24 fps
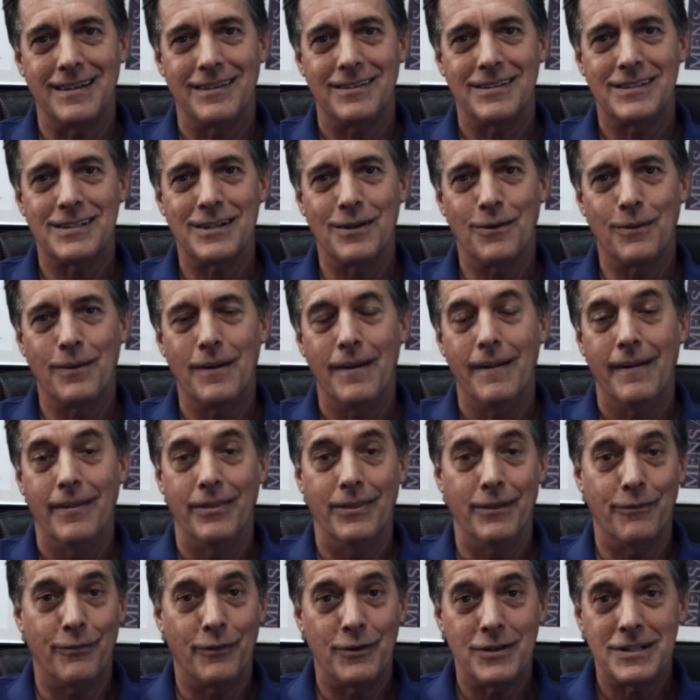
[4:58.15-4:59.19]
So
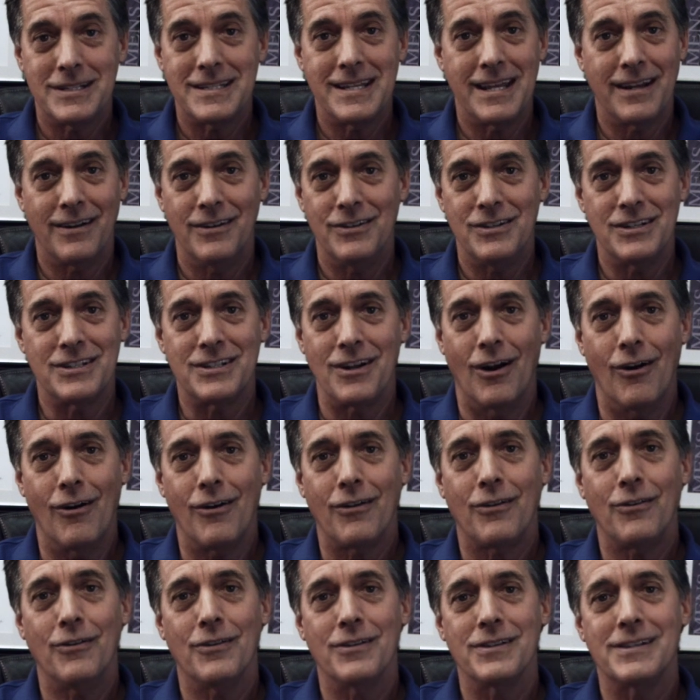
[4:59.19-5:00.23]
the first thing are just
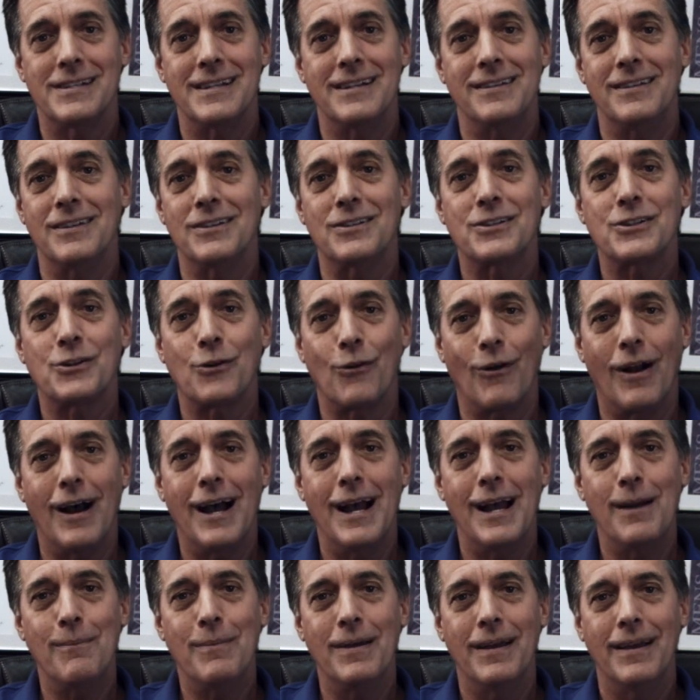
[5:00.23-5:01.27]
articles that
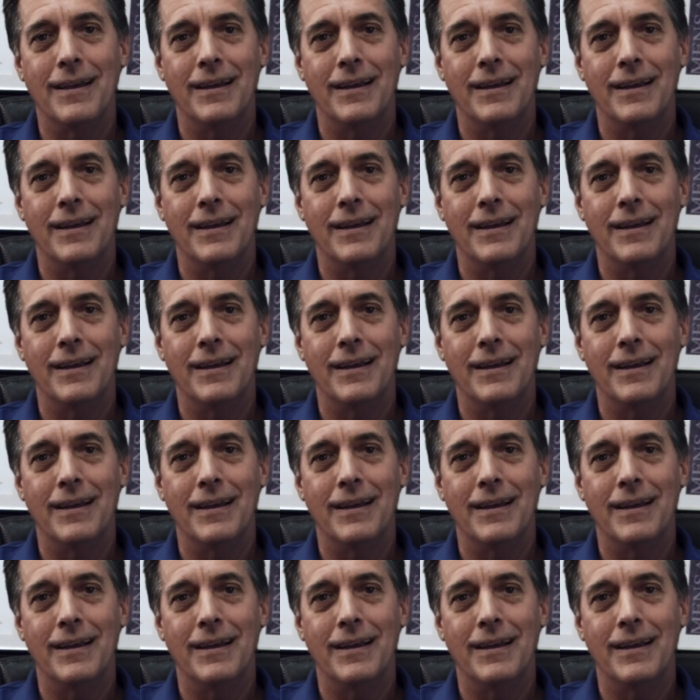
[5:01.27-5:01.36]
describe